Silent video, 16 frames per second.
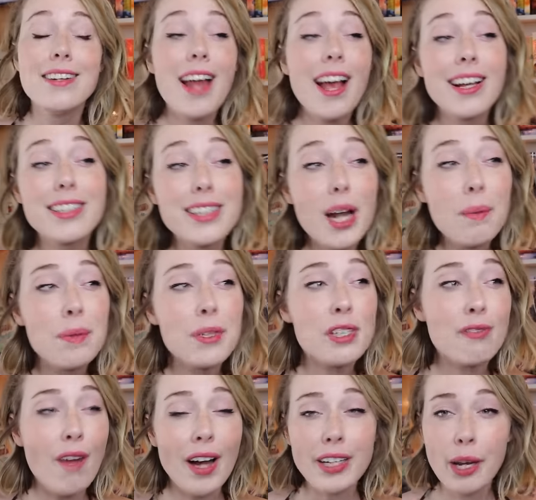Next up
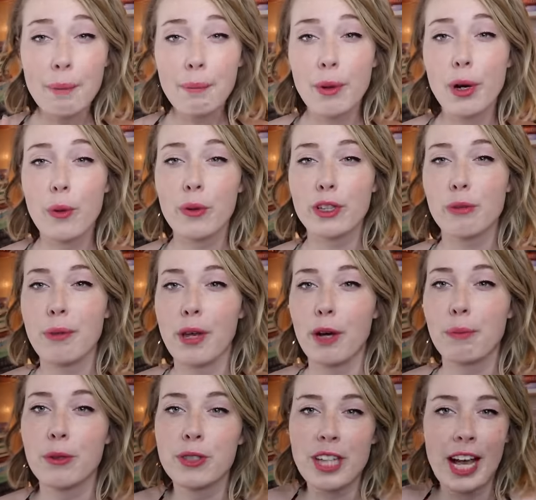is find a book with a
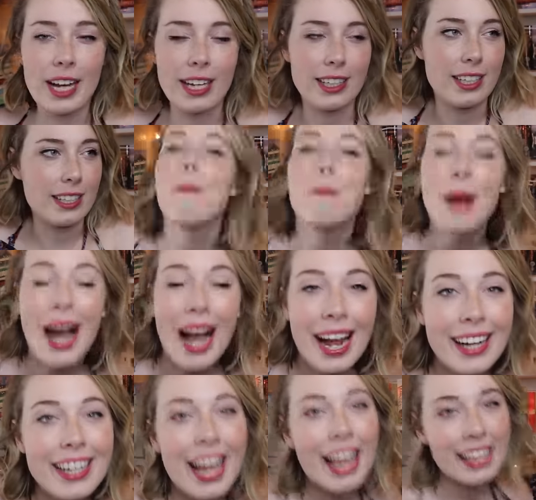male protagonist.
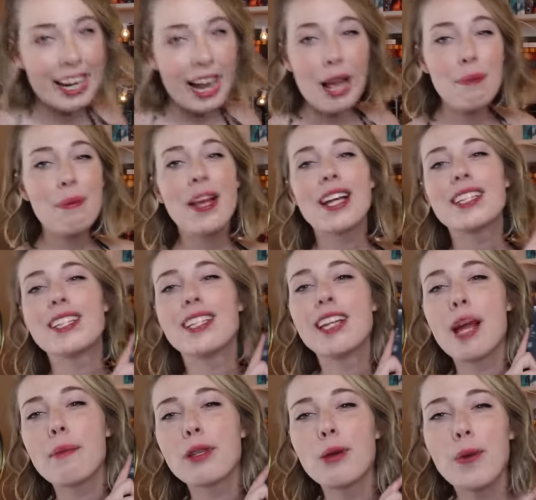Back, and I picked The
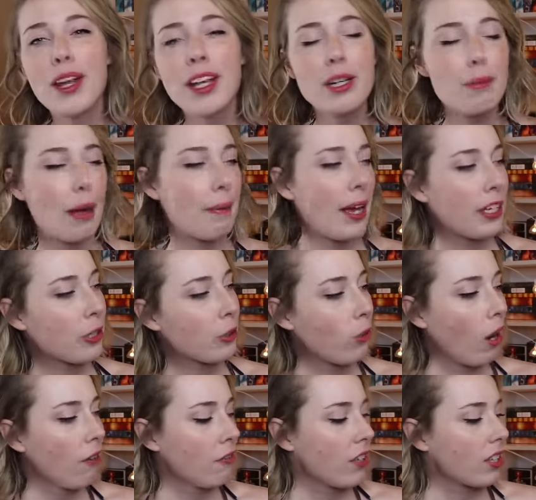Name of the Wind by Patrick
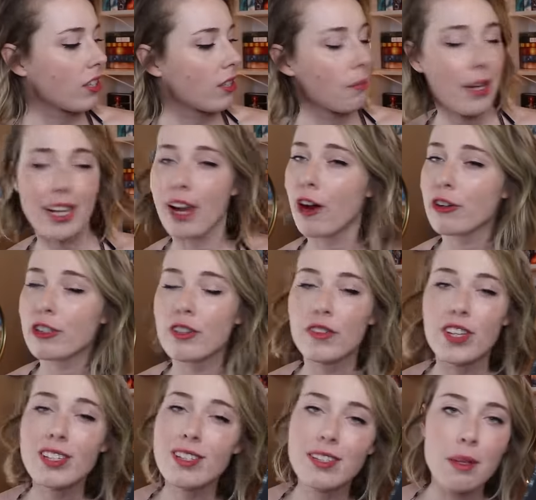Rothfuss. The main character
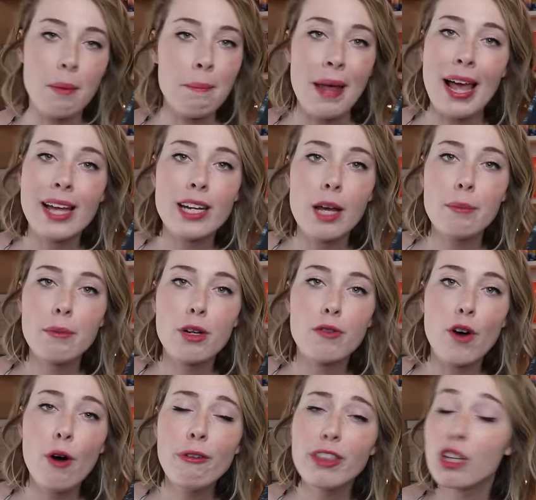of this is a man named
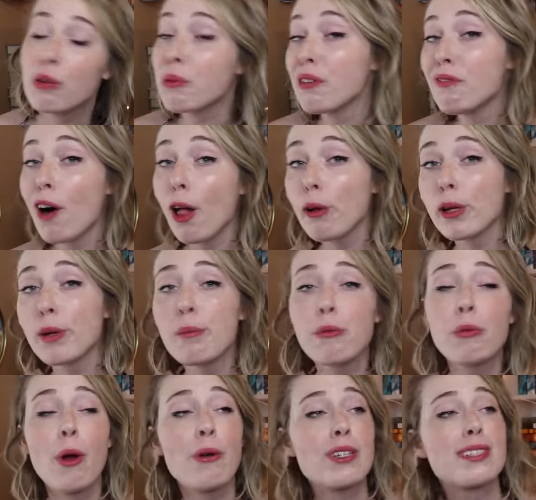Kvothe, and we follow
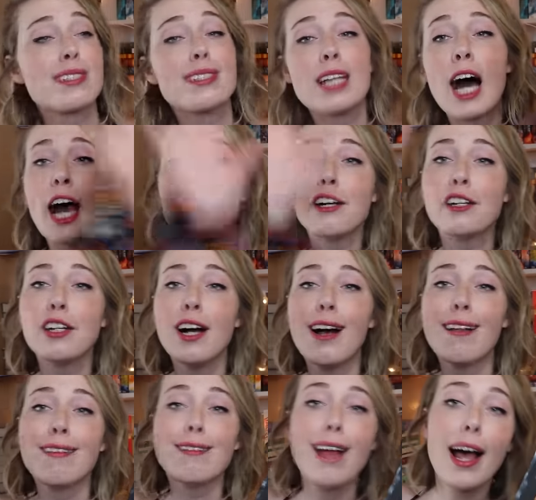him throughout his entire
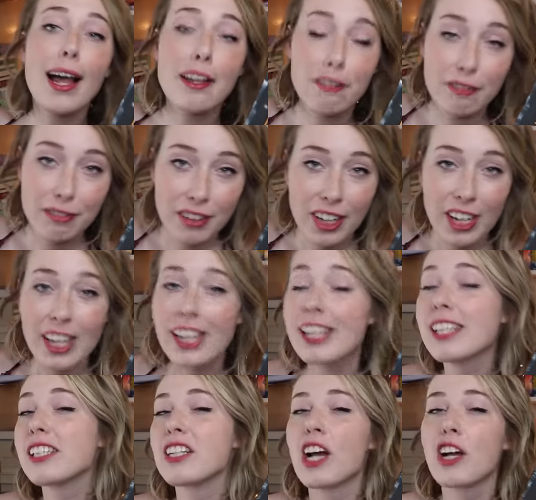life.
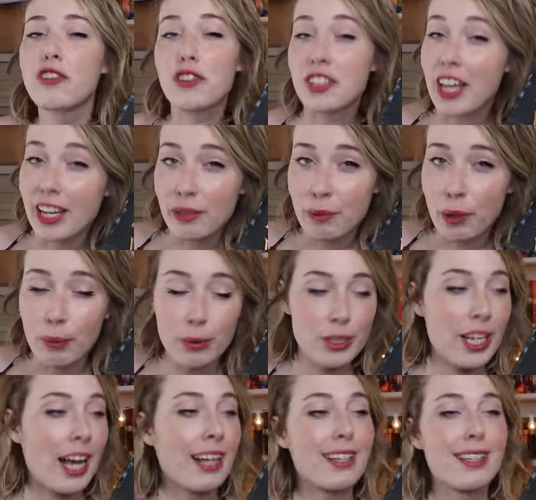He's not just any male
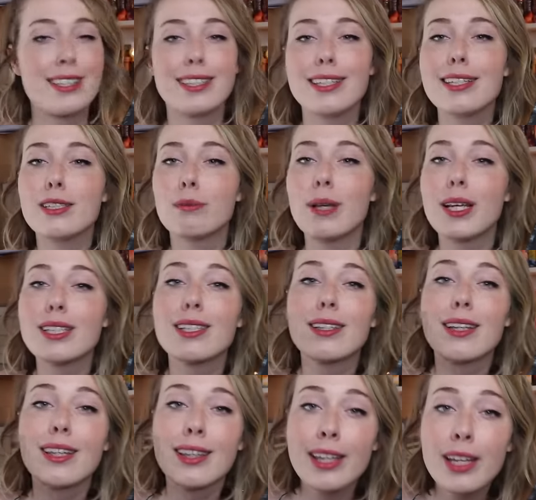protagonist, he's
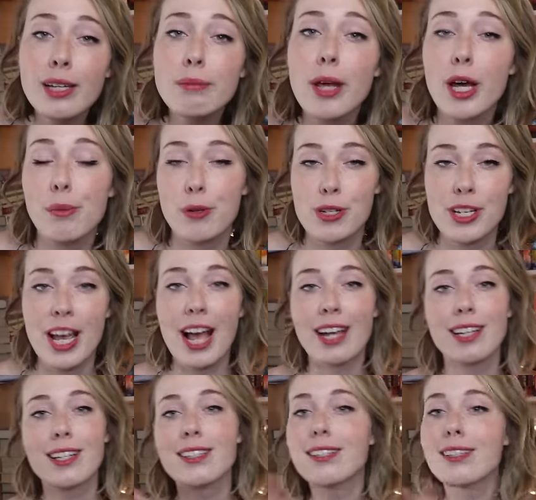basically the male
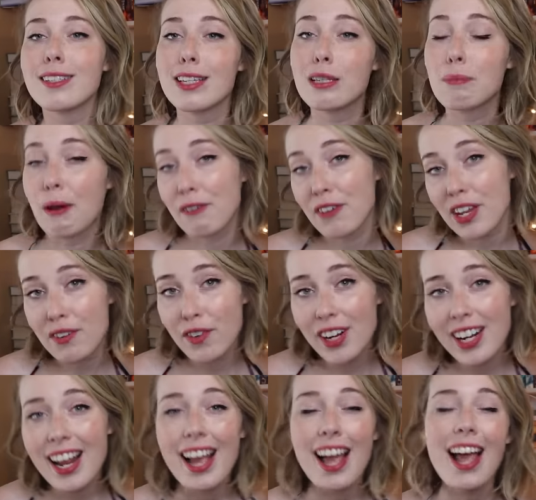protagonist, because he's my
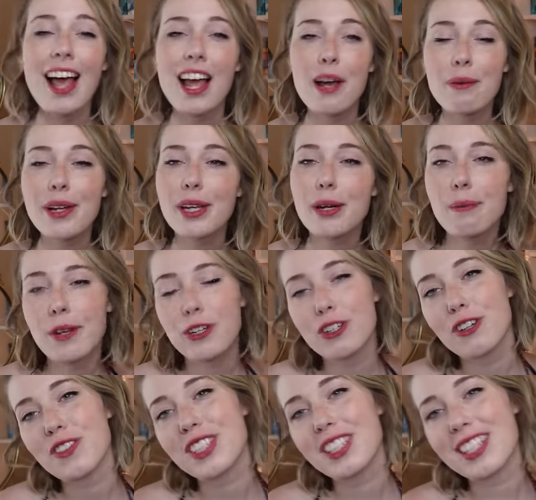favorite, and we get a
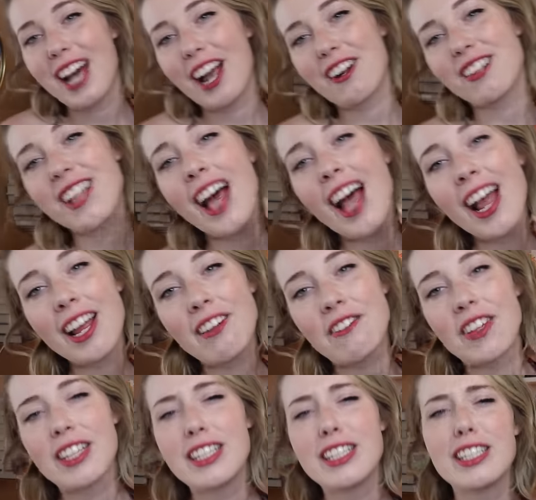picture of his entire
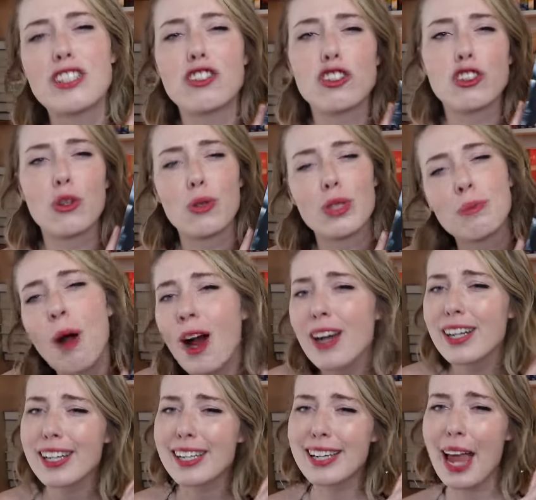life, and he's just so
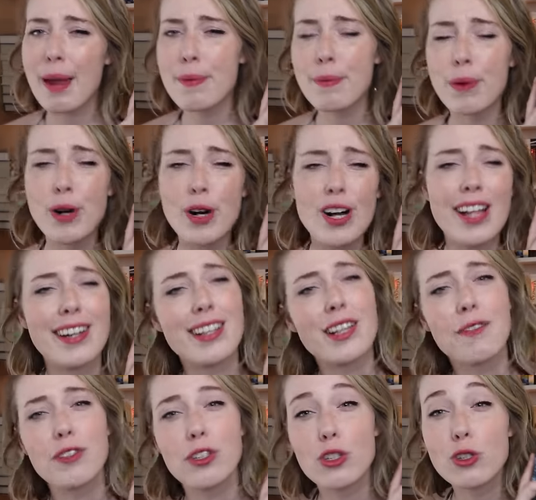smart and capable, and I
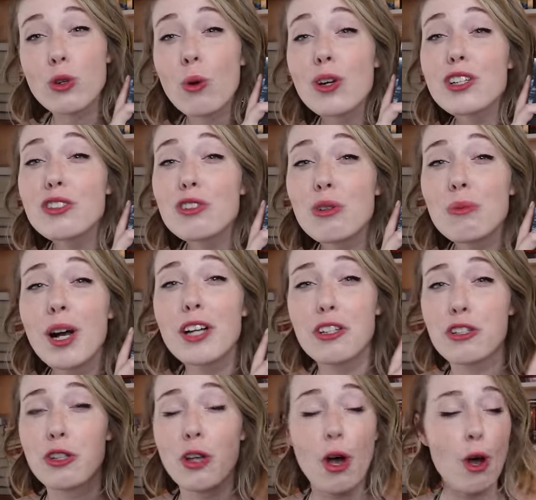love this story so
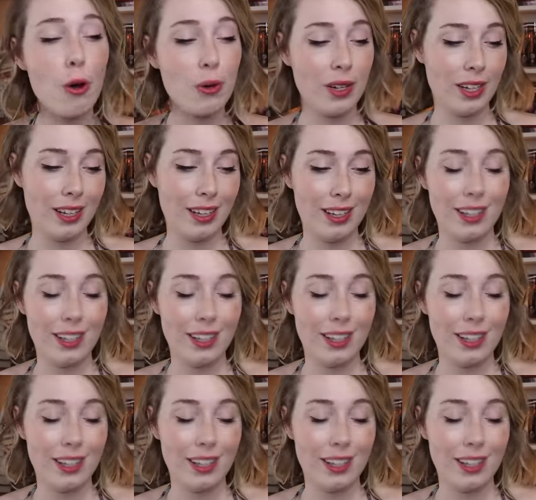much, so